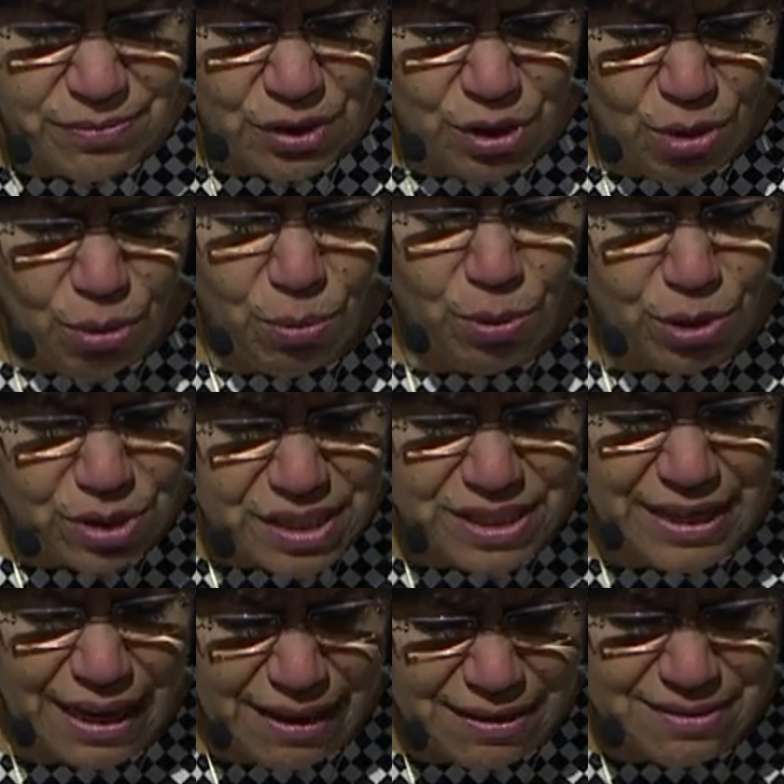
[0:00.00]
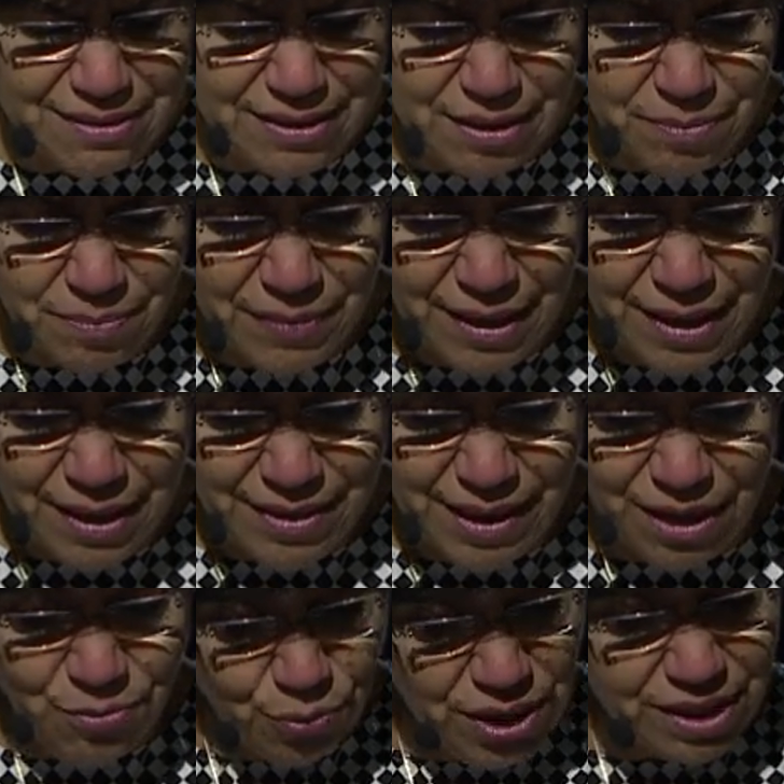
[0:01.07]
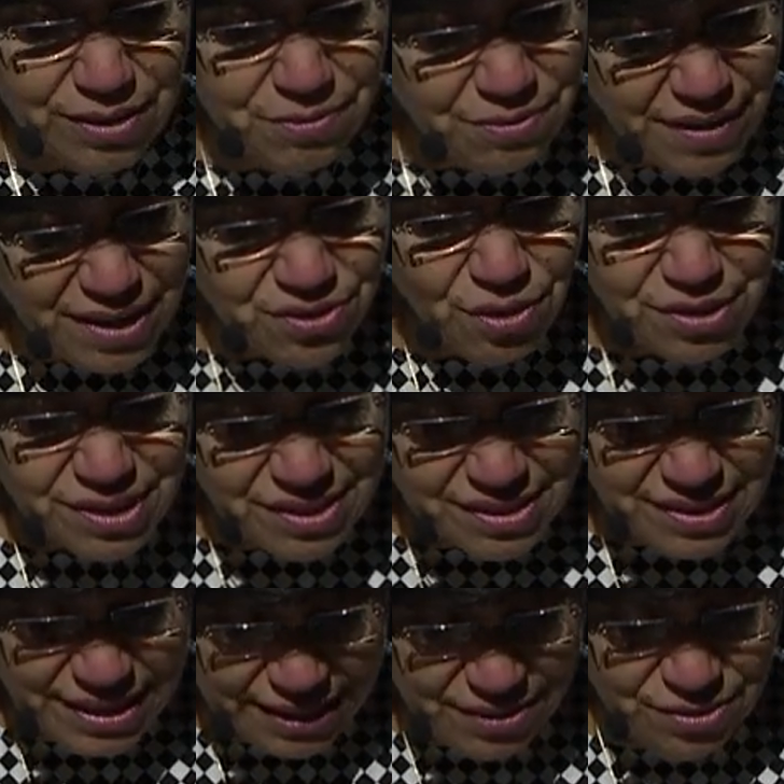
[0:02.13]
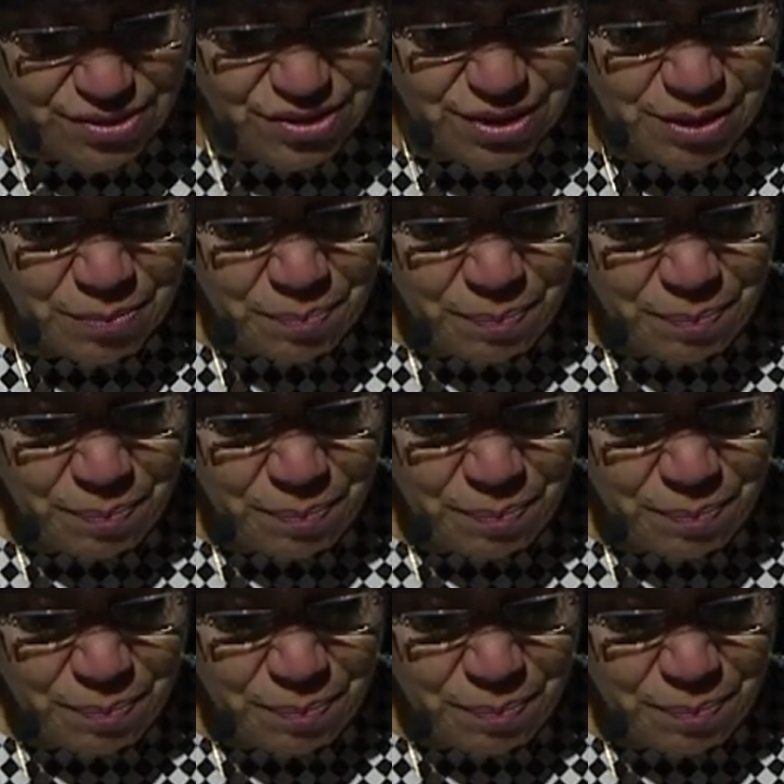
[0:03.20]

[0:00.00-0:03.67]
Your word says that if we confess our sins,